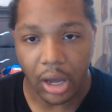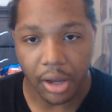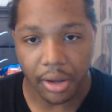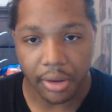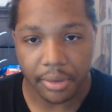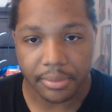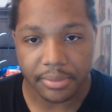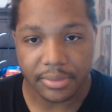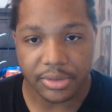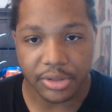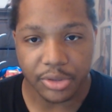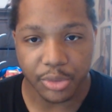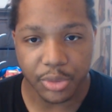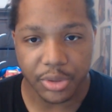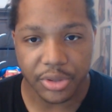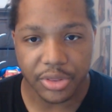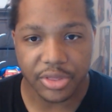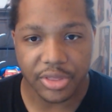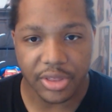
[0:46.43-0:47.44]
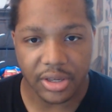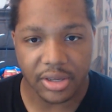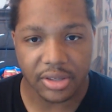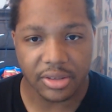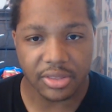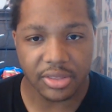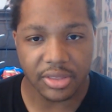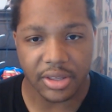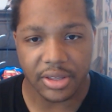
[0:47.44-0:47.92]
you would think
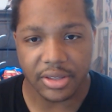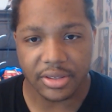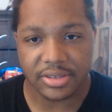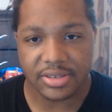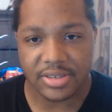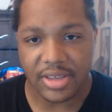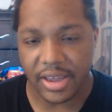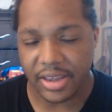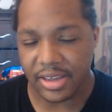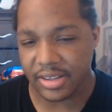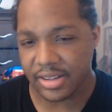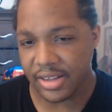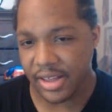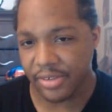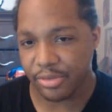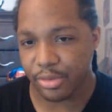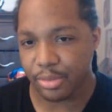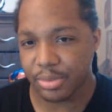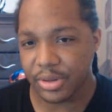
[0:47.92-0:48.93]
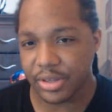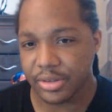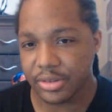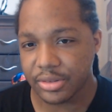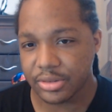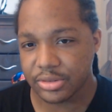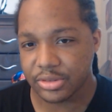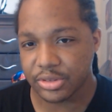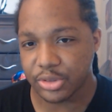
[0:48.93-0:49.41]
that Second Life would be
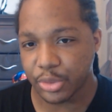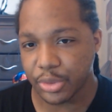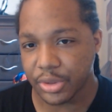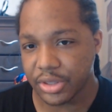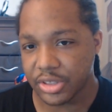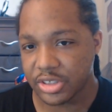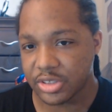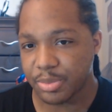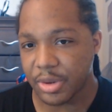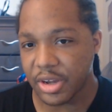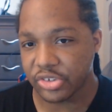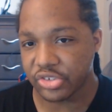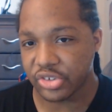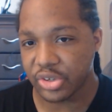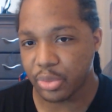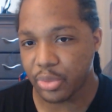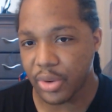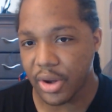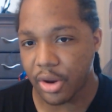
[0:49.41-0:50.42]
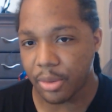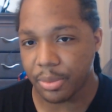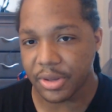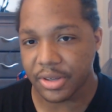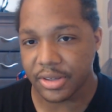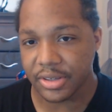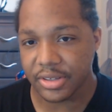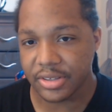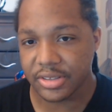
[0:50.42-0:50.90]
doing especially well
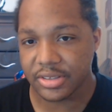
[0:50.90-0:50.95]
because